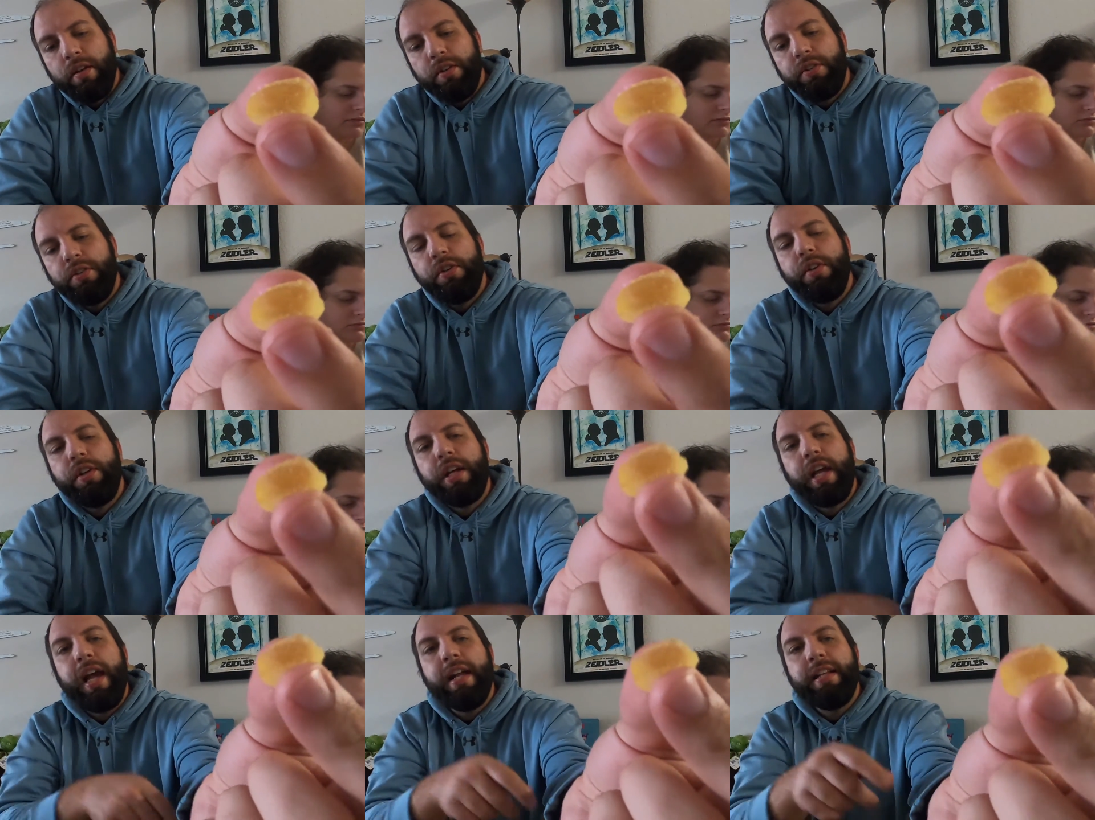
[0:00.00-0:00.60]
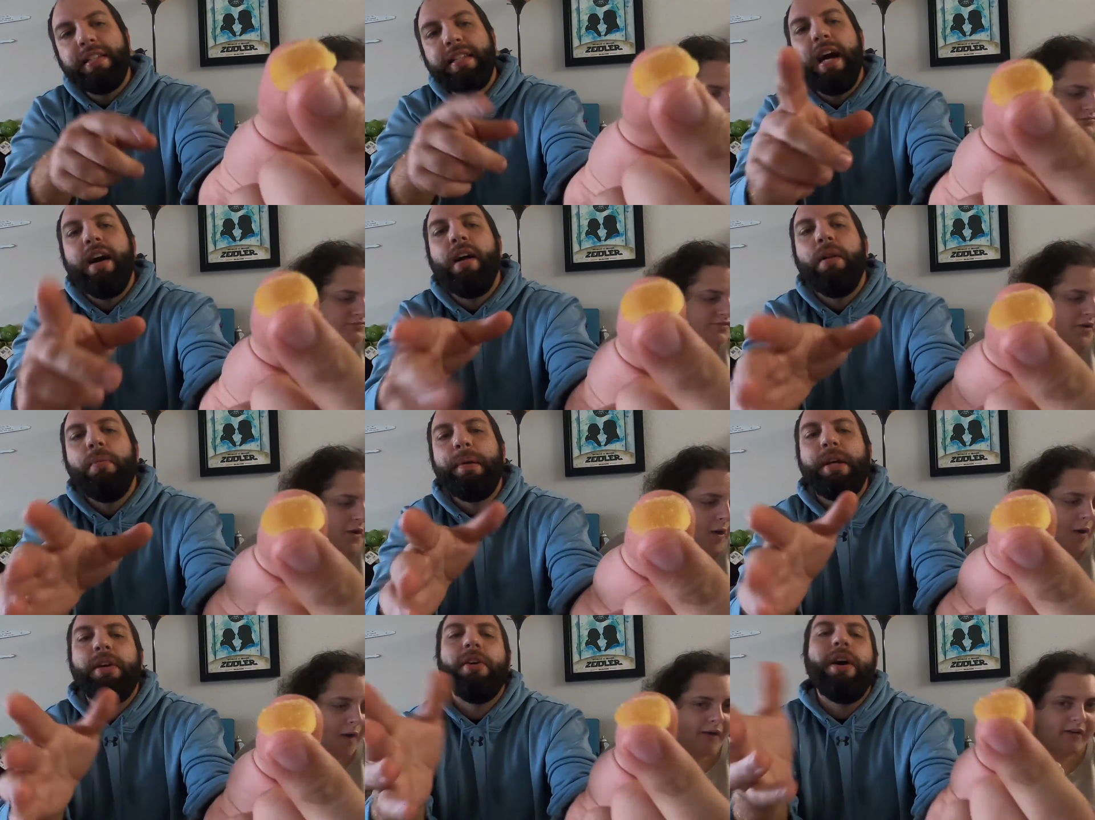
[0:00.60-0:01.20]
Speaker 1: So you can't
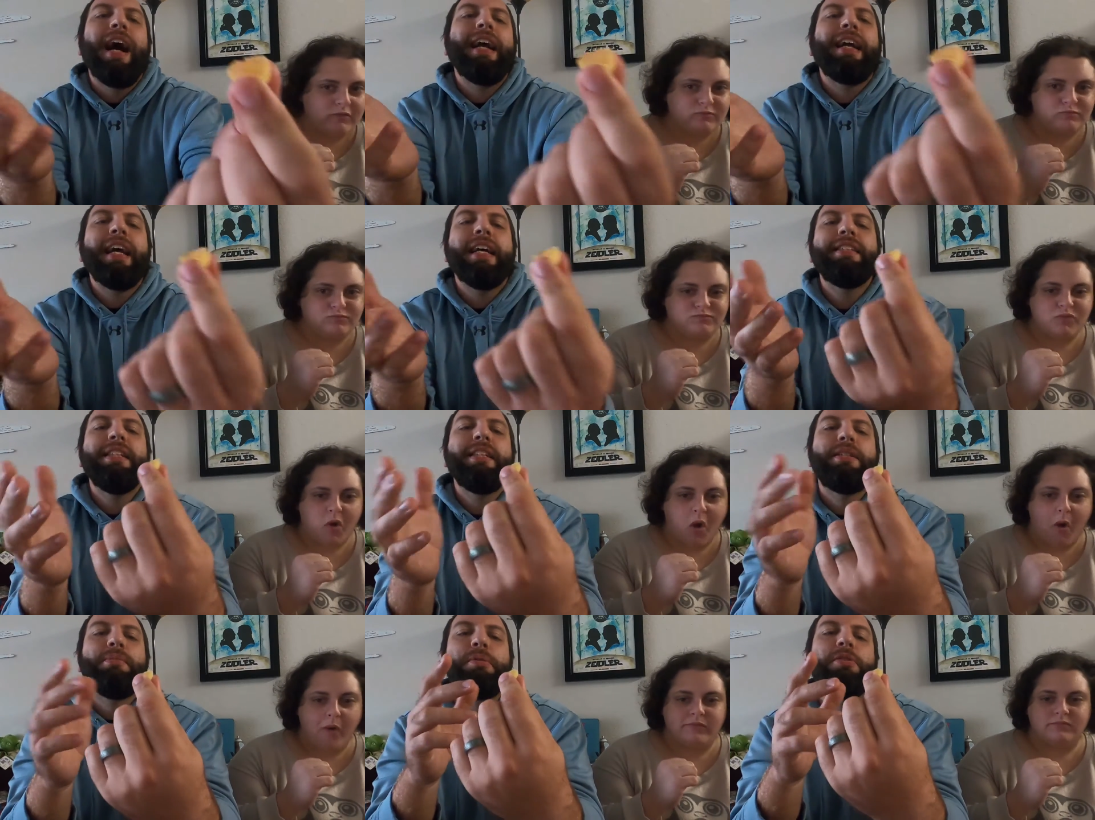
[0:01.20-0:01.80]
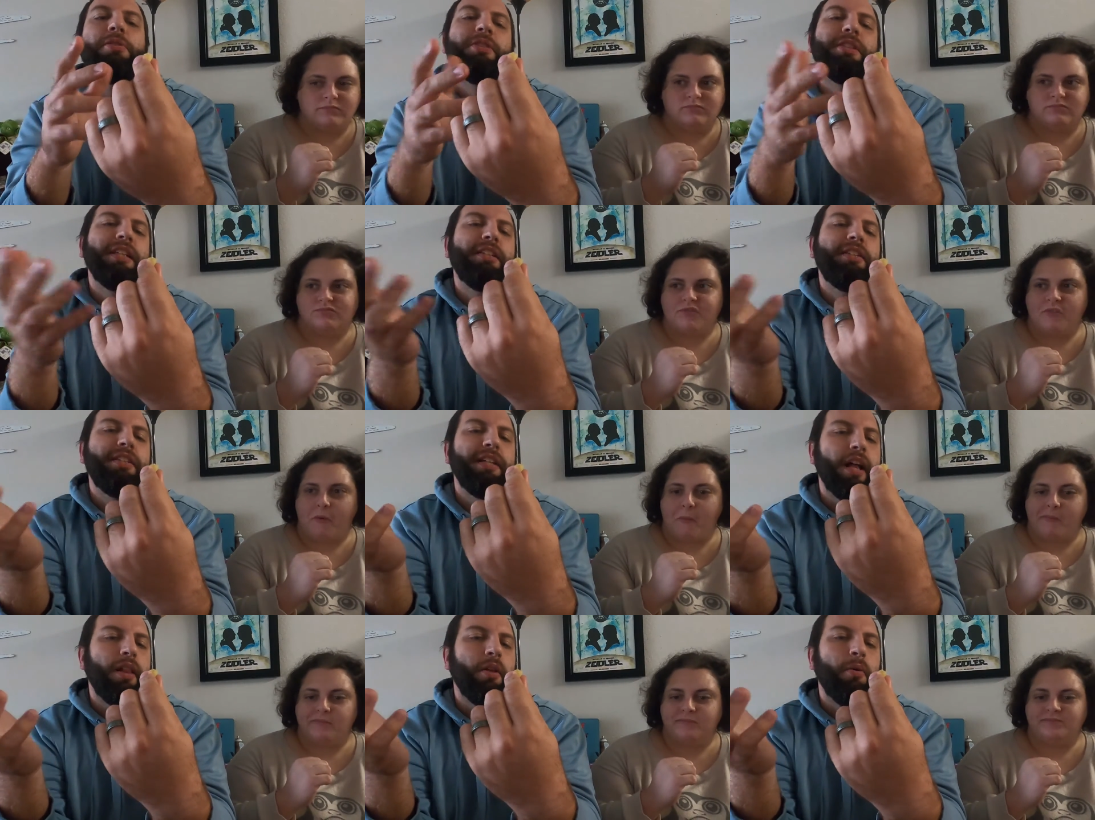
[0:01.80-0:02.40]
tell, because I guess it's because
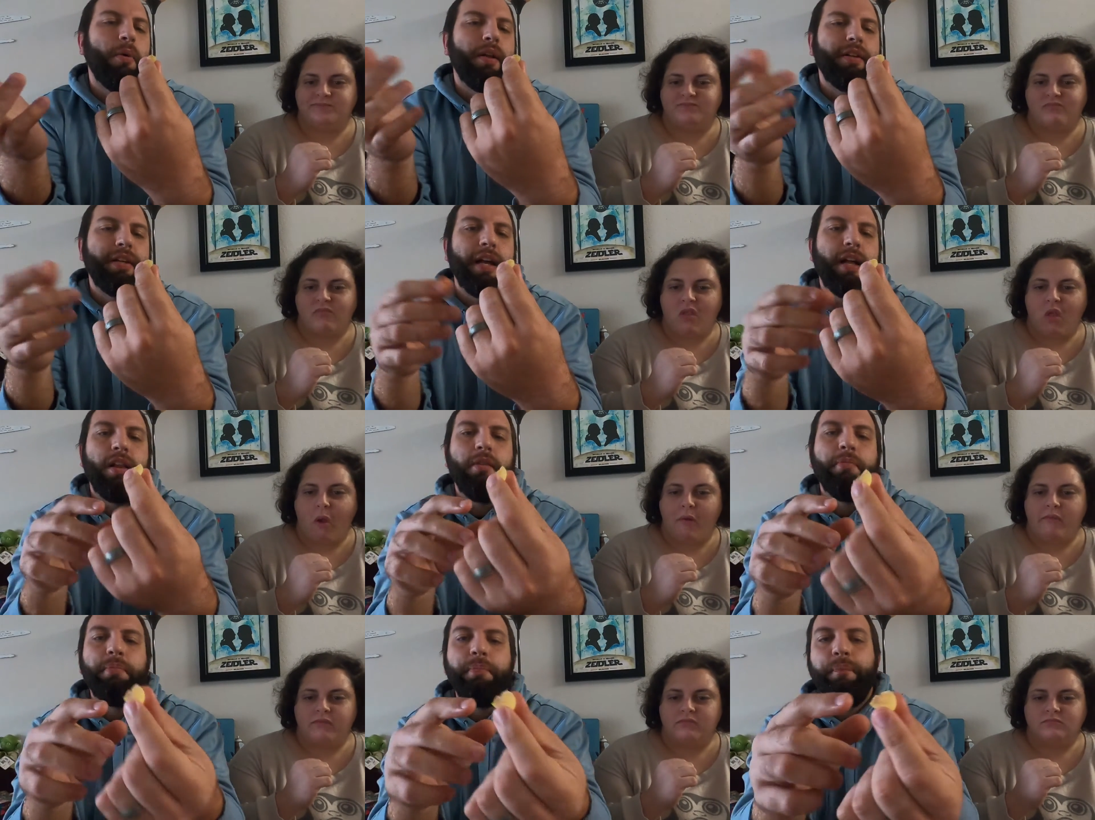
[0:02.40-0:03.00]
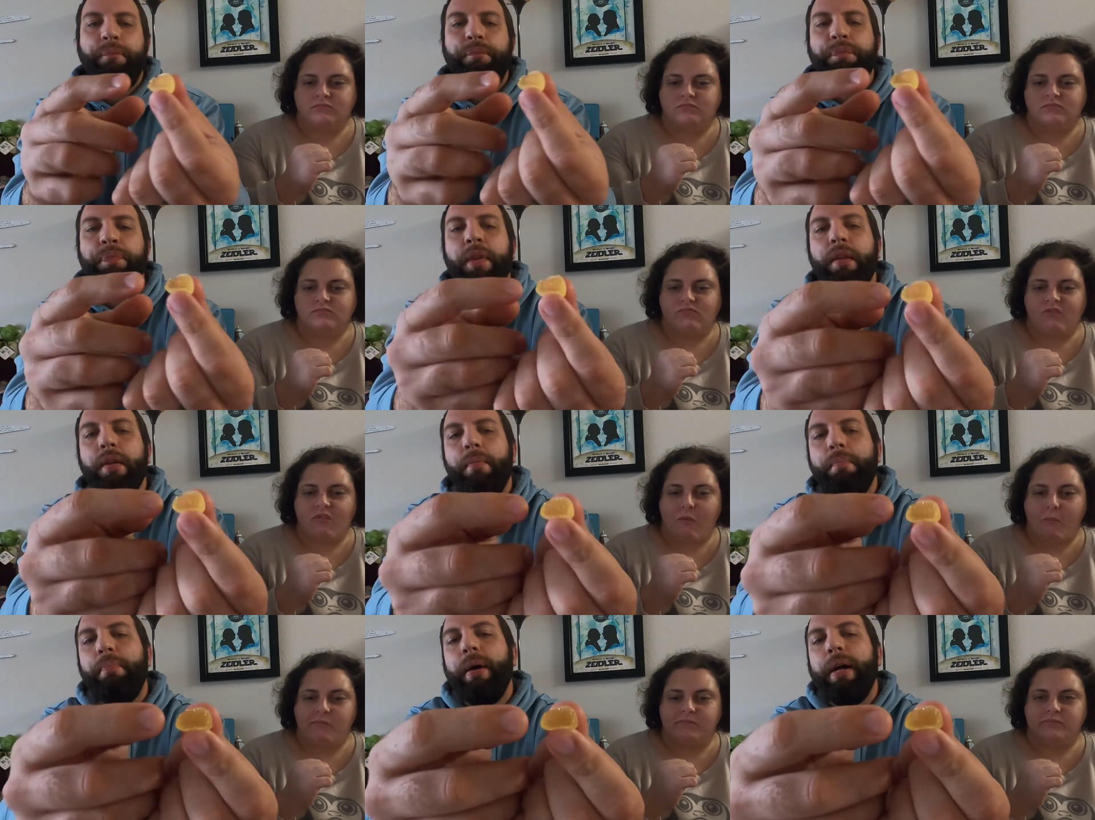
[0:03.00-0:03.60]
it's yellow on yellow.
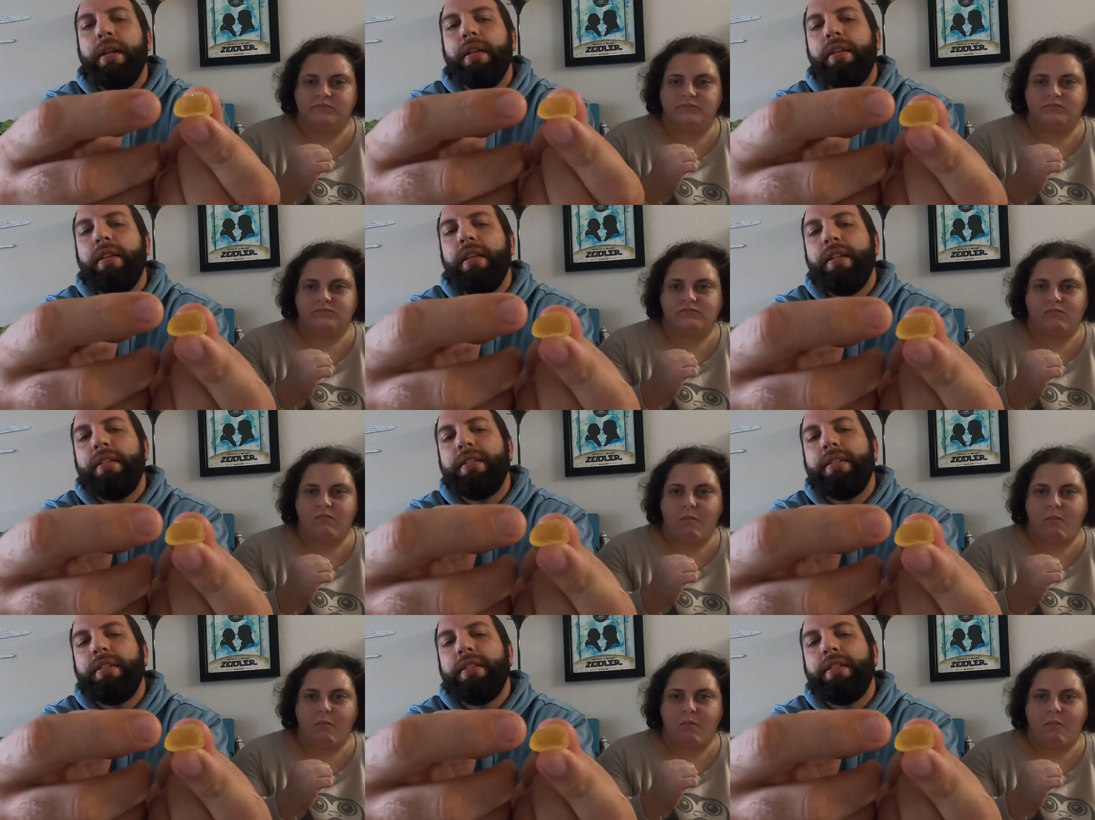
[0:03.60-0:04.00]
But